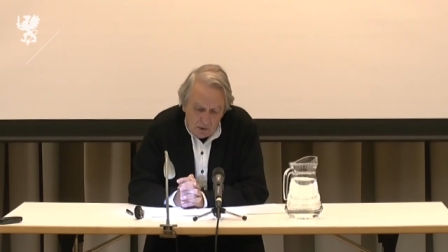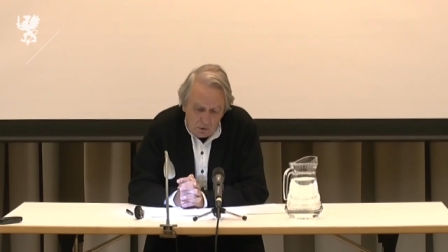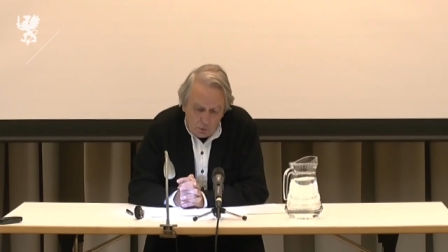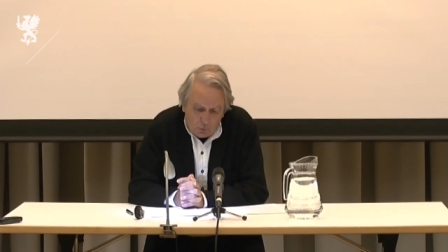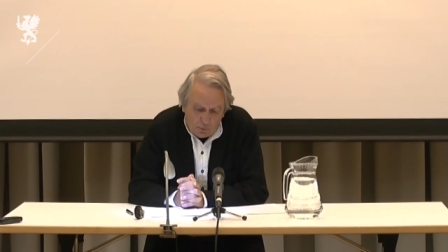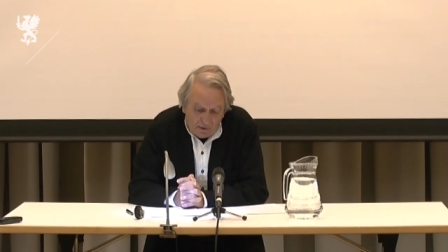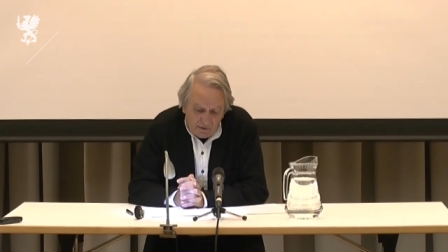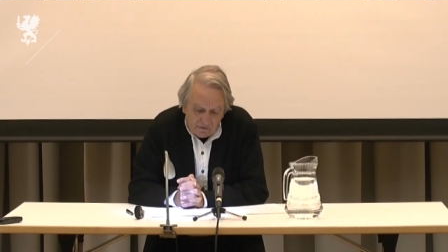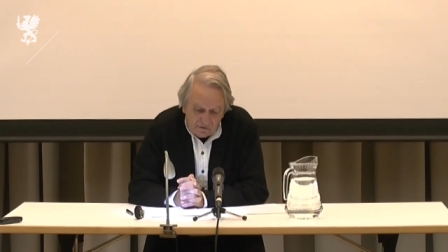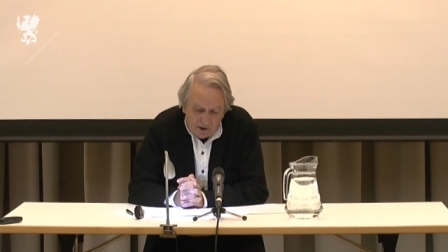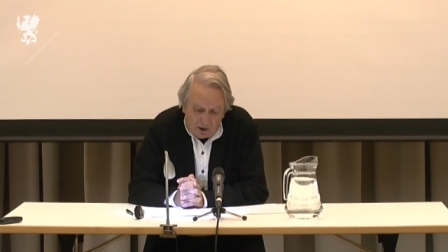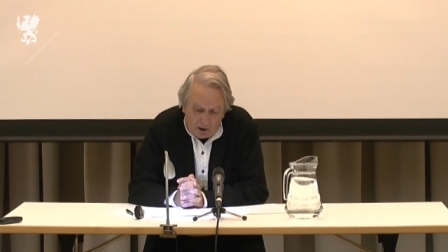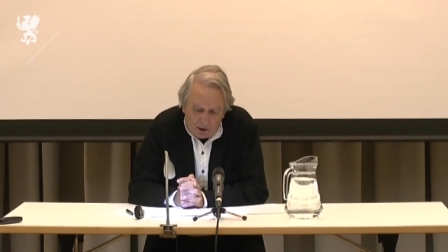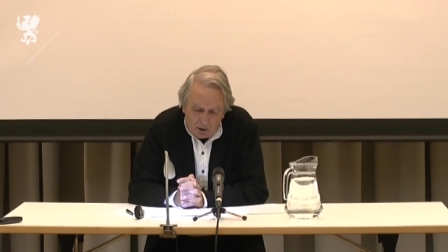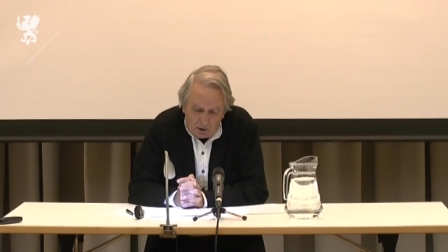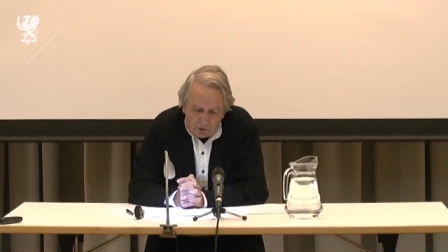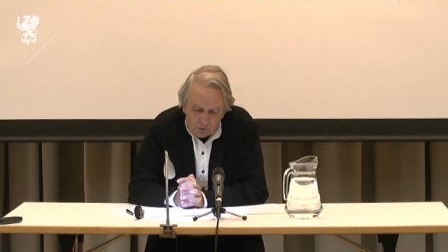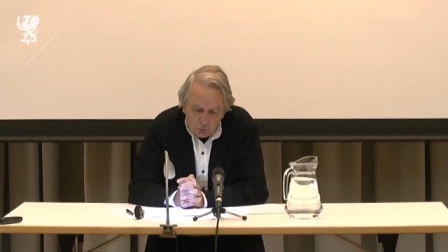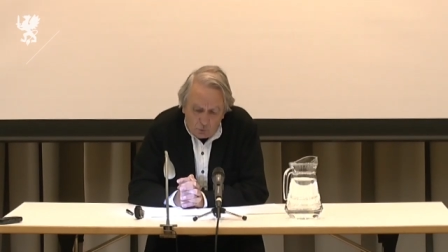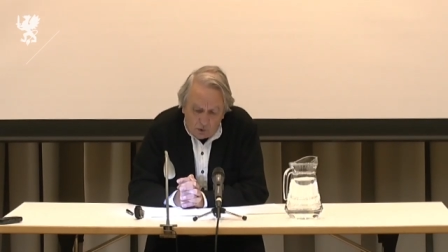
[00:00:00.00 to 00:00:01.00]
when their
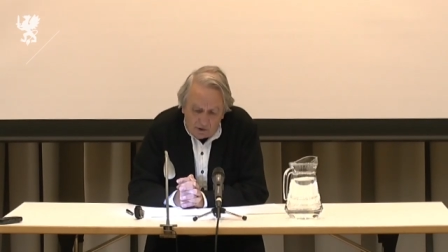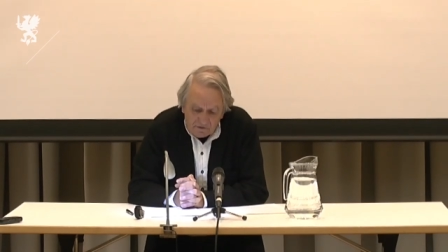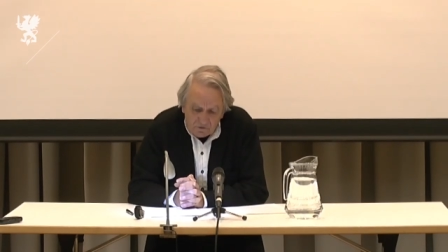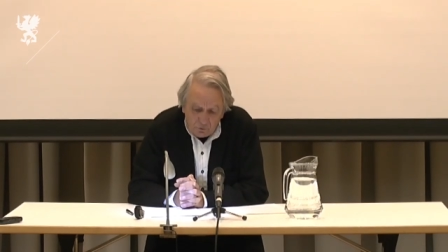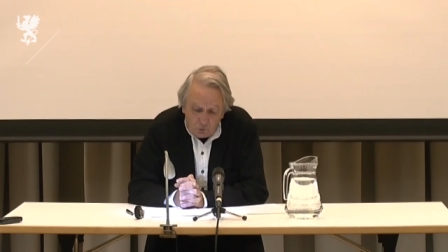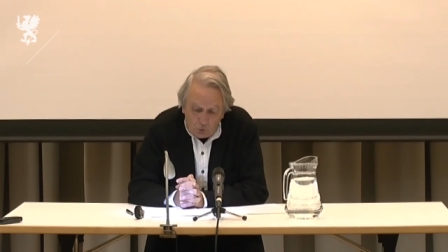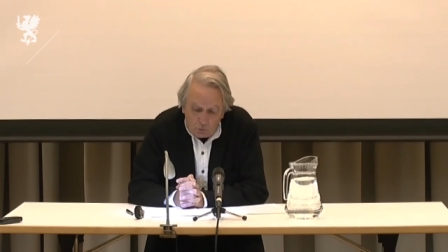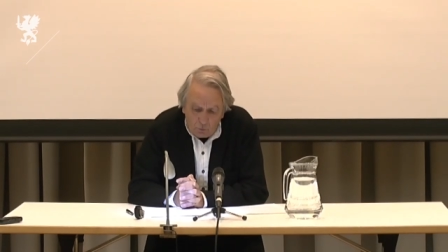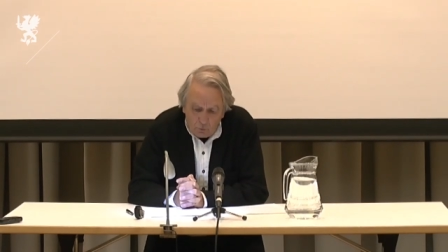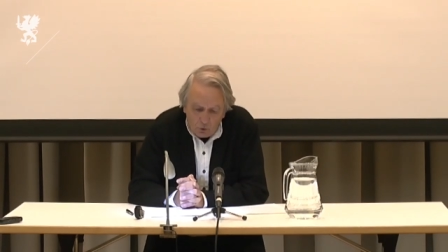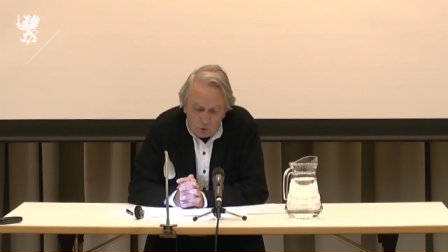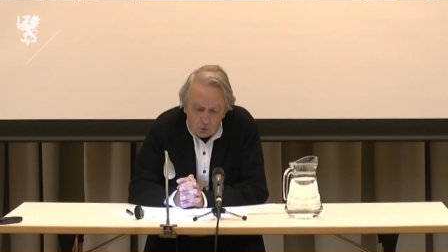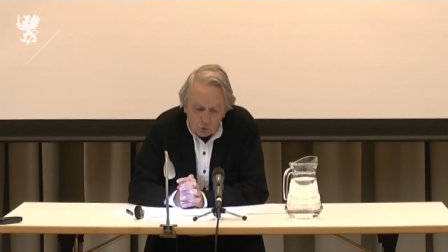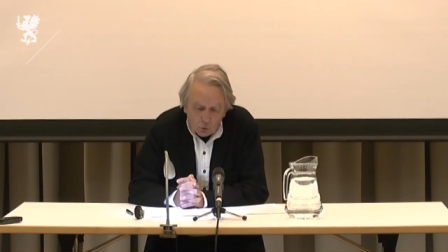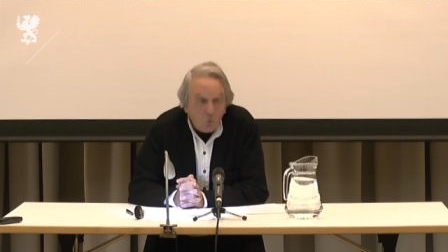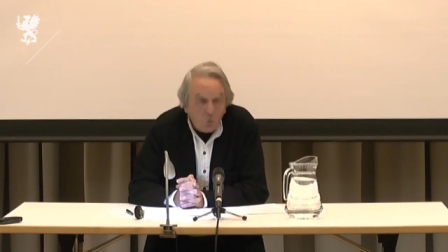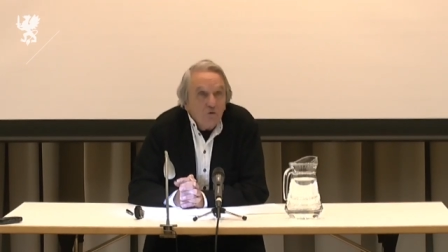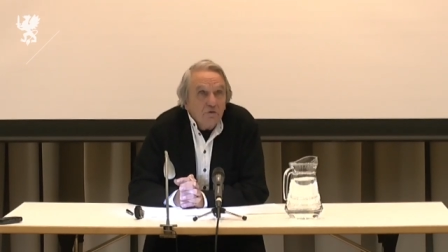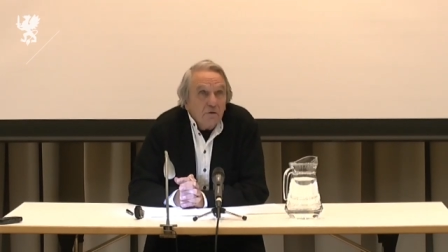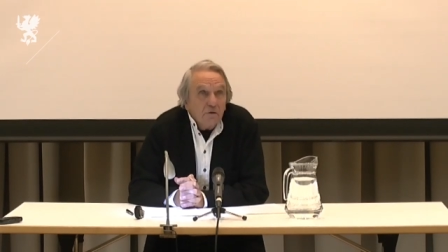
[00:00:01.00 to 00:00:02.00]
art was no more
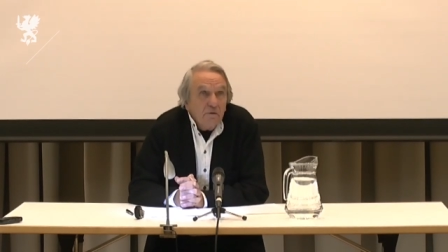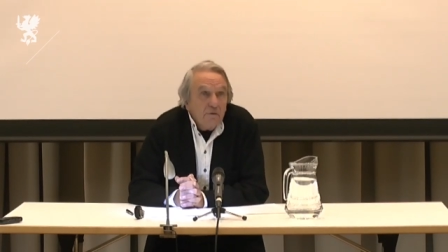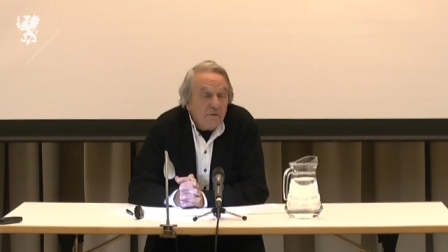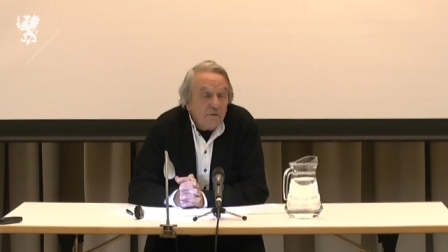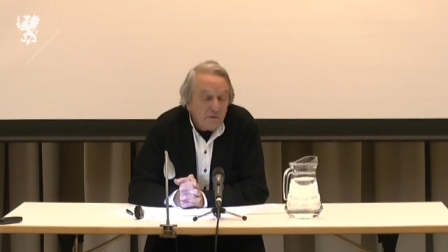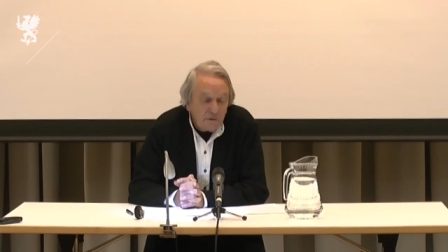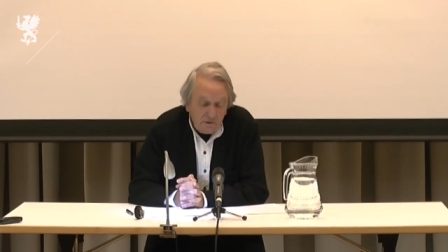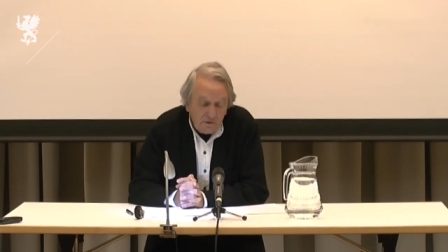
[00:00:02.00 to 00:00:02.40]
rooted